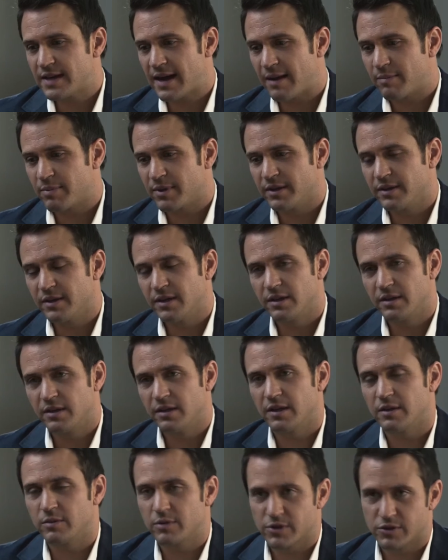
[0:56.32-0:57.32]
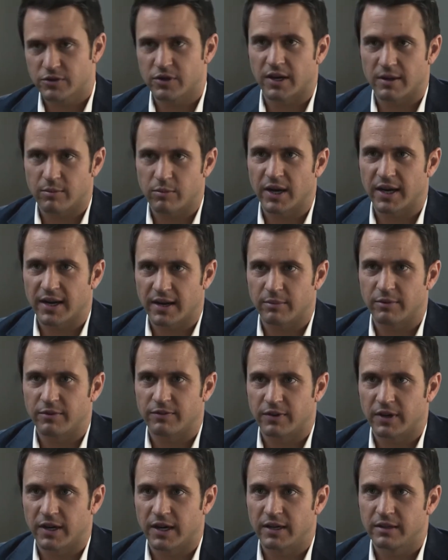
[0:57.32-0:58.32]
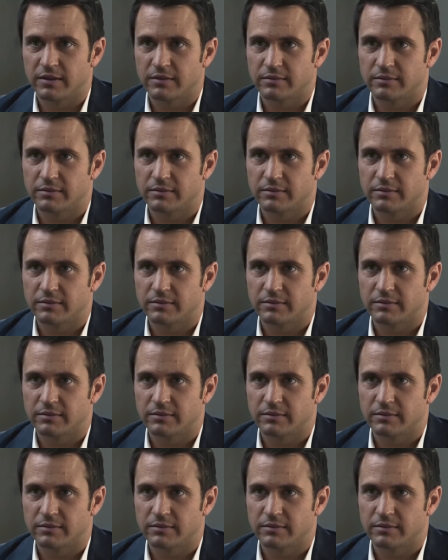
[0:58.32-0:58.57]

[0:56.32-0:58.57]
happened, he was trying to break up a fight.